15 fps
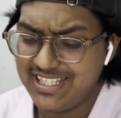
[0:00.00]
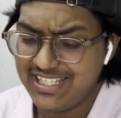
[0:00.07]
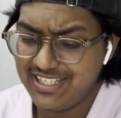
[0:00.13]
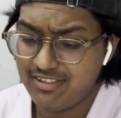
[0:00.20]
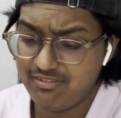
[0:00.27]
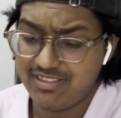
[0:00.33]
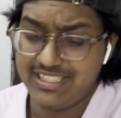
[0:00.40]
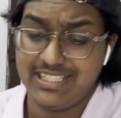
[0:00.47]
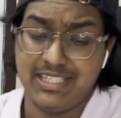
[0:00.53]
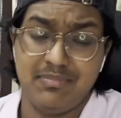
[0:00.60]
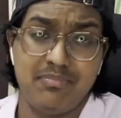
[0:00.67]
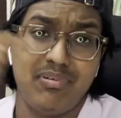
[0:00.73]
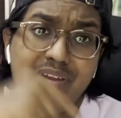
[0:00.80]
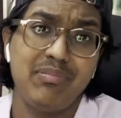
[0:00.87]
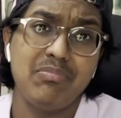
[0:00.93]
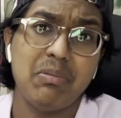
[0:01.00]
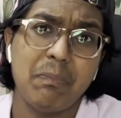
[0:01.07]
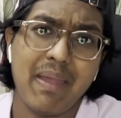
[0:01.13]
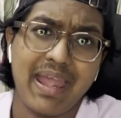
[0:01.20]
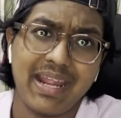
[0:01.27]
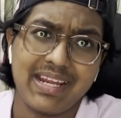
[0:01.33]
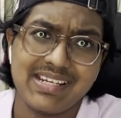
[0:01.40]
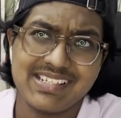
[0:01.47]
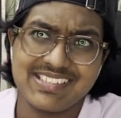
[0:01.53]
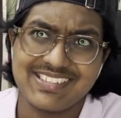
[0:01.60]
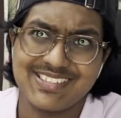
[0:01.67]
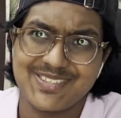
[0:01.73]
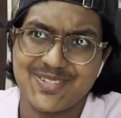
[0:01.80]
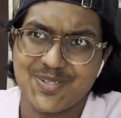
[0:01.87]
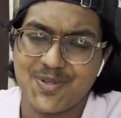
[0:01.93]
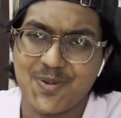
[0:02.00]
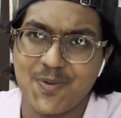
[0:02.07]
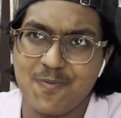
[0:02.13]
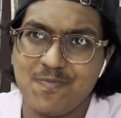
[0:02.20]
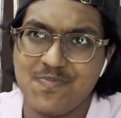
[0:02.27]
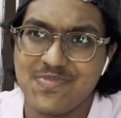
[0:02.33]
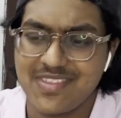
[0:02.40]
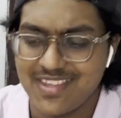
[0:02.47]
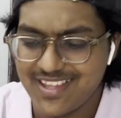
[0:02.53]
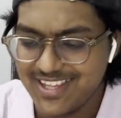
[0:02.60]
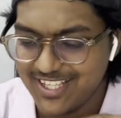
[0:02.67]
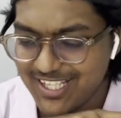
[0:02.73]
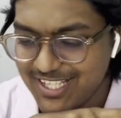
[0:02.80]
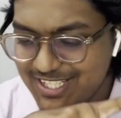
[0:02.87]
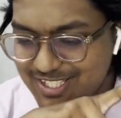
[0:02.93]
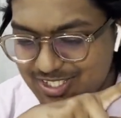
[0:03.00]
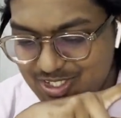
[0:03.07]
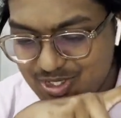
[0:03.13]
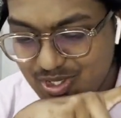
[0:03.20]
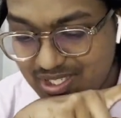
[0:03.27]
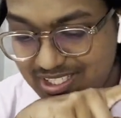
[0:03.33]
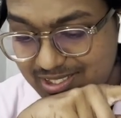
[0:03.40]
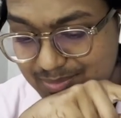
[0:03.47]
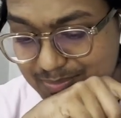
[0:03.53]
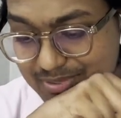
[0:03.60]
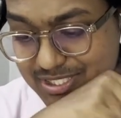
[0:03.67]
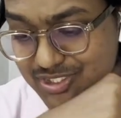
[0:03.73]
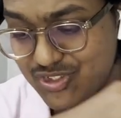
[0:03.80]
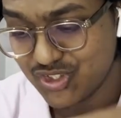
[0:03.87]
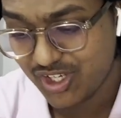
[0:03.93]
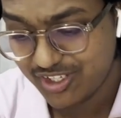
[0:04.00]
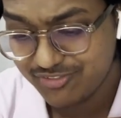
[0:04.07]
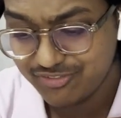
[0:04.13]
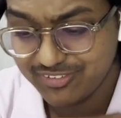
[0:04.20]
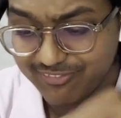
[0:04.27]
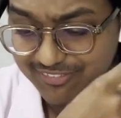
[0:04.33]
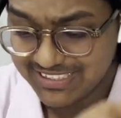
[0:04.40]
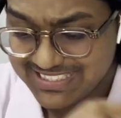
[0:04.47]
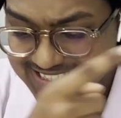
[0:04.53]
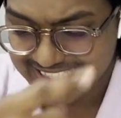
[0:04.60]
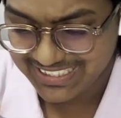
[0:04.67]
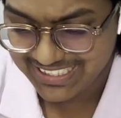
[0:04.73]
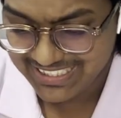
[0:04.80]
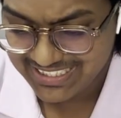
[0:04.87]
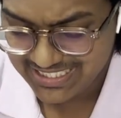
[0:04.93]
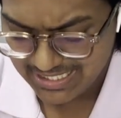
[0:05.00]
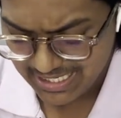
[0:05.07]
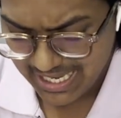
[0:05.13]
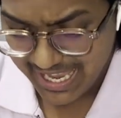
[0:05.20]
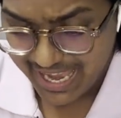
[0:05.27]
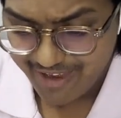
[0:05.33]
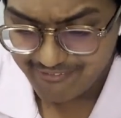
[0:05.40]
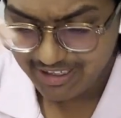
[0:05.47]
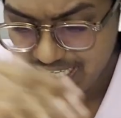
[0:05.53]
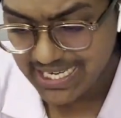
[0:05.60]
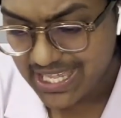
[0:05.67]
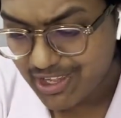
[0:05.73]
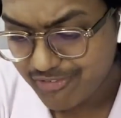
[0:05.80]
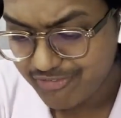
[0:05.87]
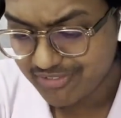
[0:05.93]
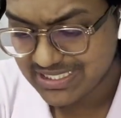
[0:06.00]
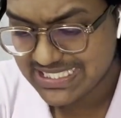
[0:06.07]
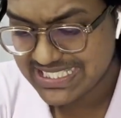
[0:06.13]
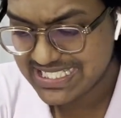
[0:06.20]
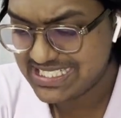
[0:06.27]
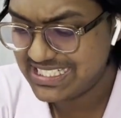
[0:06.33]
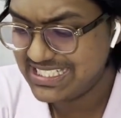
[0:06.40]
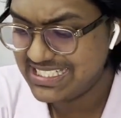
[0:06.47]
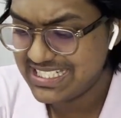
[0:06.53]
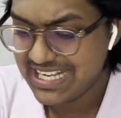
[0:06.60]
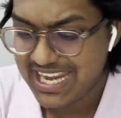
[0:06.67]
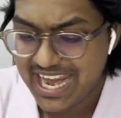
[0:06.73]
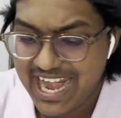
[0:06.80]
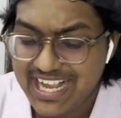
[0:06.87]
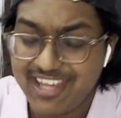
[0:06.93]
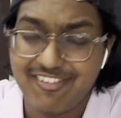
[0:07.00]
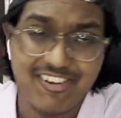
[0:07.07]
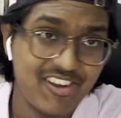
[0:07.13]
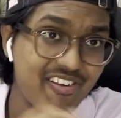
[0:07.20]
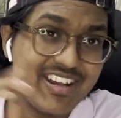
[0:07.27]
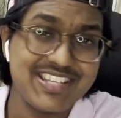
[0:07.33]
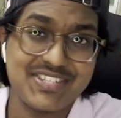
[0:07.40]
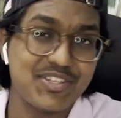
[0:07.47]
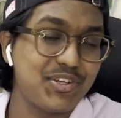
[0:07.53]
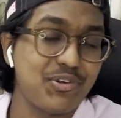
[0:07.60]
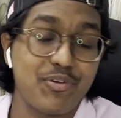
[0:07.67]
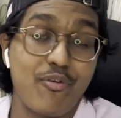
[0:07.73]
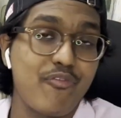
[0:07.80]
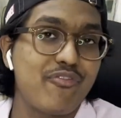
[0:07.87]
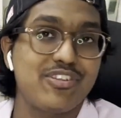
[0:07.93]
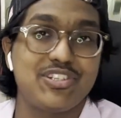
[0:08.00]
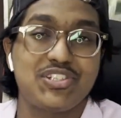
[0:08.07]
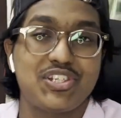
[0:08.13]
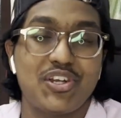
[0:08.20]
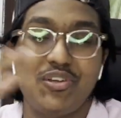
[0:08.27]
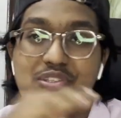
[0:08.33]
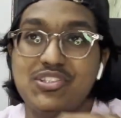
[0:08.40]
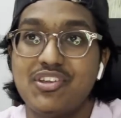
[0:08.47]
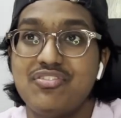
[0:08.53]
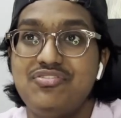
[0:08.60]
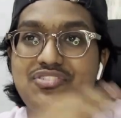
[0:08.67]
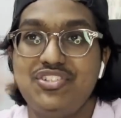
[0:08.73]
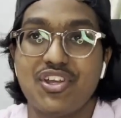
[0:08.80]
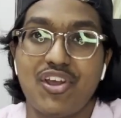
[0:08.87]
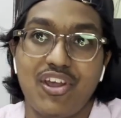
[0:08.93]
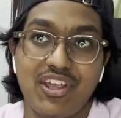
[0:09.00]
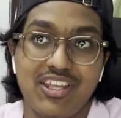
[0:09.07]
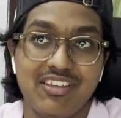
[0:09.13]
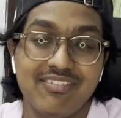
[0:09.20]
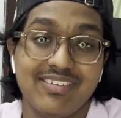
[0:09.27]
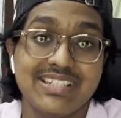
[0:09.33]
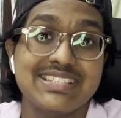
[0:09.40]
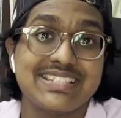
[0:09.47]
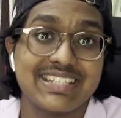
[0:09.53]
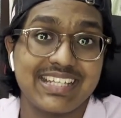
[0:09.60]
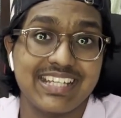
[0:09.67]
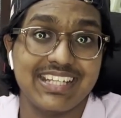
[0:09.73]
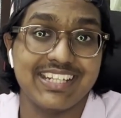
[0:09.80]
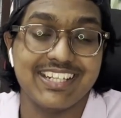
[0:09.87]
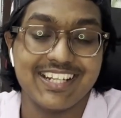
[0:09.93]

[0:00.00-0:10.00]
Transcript: He will like bring me back to home. So I'll be joyful once again. I will laugh once again, and I will raise the roof with shouts of joy once again.